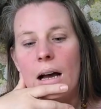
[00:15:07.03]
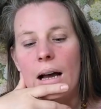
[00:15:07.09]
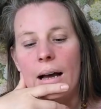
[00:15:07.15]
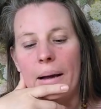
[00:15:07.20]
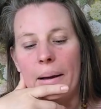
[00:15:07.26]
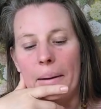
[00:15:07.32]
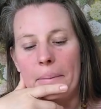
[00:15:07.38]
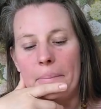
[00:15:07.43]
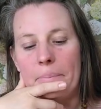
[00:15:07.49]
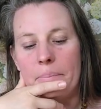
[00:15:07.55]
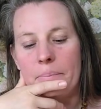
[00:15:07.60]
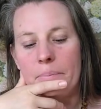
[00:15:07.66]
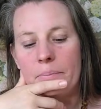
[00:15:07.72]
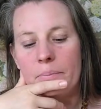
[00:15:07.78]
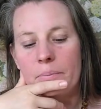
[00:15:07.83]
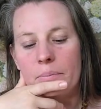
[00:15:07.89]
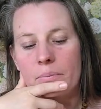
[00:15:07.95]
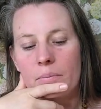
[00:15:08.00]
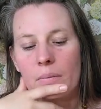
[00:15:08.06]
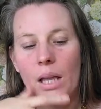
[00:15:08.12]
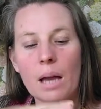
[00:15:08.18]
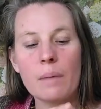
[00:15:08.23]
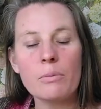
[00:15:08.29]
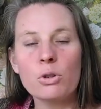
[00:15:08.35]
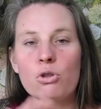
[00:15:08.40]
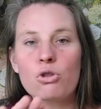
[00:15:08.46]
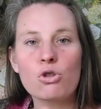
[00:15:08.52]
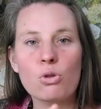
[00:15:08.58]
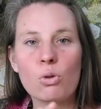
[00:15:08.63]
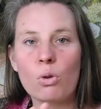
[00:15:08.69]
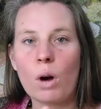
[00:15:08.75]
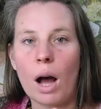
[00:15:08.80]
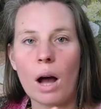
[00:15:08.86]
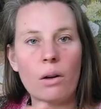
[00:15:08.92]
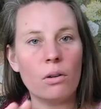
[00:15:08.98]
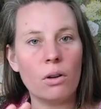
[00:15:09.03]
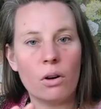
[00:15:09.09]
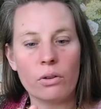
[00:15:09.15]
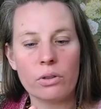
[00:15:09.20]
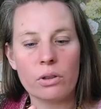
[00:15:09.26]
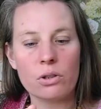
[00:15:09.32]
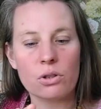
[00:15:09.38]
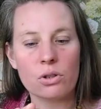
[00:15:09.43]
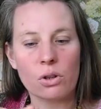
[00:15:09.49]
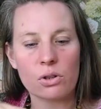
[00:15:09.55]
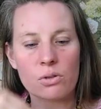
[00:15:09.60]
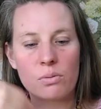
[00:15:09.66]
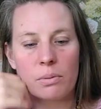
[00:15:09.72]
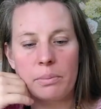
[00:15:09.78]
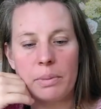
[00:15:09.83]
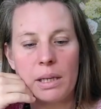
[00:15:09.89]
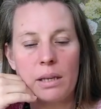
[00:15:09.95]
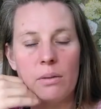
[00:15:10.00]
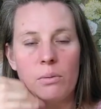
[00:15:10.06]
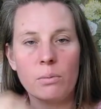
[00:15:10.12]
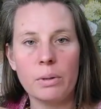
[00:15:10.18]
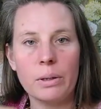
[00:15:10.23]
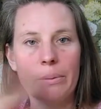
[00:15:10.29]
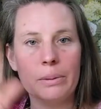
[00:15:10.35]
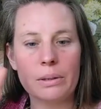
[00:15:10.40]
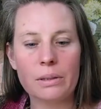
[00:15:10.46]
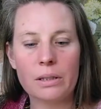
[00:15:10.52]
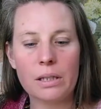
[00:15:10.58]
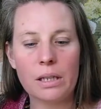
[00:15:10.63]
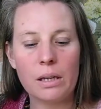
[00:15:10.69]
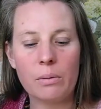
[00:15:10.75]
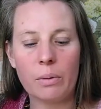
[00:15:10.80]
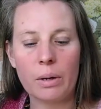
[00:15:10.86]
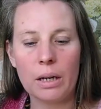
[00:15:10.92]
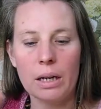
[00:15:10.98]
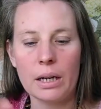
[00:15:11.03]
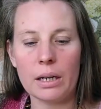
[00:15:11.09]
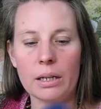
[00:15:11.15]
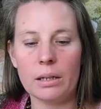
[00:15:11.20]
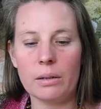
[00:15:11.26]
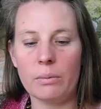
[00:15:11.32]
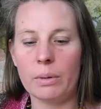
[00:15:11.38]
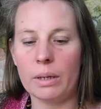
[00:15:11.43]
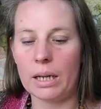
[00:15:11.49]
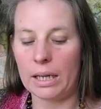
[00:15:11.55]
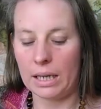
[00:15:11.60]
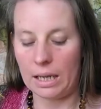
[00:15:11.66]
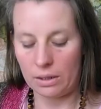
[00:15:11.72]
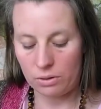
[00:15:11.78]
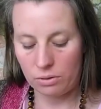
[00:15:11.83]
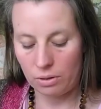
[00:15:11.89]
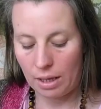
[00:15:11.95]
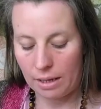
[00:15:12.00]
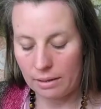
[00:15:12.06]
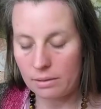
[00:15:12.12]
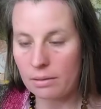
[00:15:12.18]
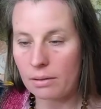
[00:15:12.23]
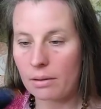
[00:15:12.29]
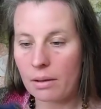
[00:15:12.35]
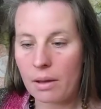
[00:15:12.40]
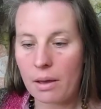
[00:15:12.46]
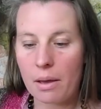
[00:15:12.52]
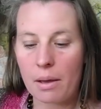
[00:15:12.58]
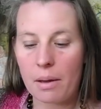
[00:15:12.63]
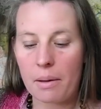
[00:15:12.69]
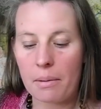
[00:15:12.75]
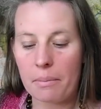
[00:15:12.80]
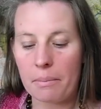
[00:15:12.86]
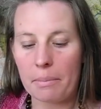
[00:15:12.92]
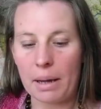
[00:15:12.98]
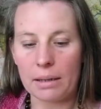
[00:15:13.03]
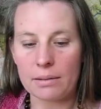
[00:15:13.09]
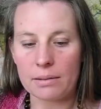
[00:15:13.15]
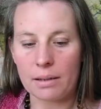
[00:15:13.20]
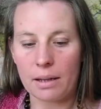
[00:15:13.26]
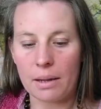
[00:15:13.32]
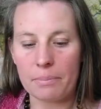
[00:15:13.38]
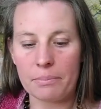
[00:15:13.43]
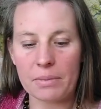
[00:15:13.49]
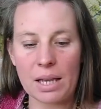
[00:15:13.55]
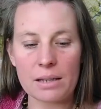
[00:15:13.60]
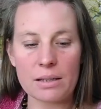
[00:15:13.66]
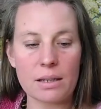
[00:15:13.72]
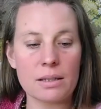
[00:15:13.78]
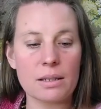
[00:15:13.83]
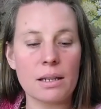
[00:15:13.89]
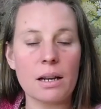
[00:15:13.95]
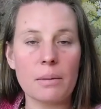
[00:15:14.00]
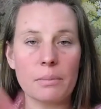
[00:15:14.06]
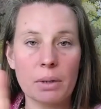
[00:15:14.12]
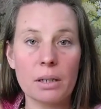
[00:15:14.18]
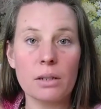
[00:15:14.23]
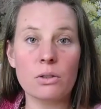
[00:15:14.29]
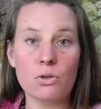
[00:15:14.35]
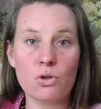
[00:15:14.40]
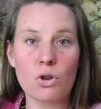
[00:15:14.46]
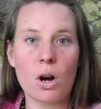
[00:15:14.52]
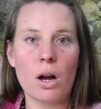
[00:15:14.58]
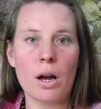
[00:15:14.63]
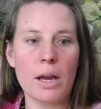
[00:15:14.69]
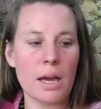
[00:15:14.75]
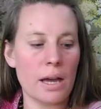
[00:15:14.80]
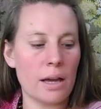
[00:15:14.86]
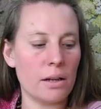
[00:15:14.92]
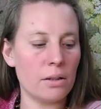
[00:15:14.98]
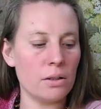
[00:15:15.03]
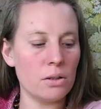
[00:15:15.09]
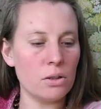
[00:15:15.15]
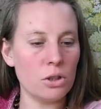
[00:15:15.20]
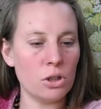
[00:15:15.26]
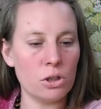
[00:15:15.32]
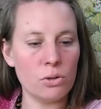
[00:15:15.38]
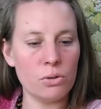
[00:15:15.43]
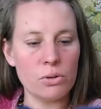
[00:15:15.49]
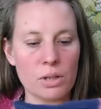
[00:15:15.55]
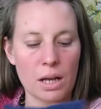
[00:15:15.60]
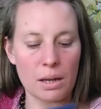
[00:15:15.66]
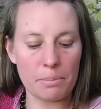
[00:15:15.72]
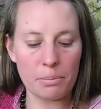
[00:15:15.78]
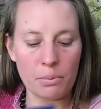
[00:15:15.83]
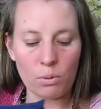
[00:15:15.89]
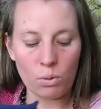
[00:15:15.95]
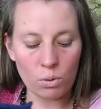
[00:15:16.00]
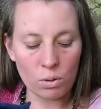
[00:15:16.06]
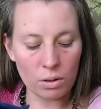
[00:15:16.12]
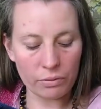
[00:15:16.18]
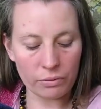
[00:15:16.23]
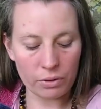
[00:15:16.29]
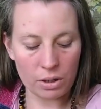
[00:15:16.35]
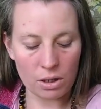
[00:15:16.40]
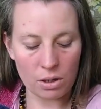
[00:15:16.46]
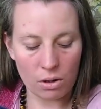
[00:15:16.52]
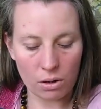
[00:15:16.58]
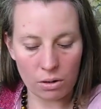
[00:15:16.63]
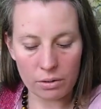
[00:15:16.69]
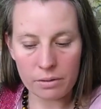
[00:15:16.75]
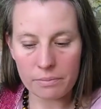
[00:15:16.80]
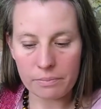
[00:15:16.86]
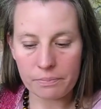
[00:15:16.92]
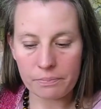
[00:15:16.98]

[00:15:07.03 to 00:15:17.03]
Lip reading: I'm not sure how long the socks will be. We will see when I get to that. But as I said, I'm going to try and use up all of the yarn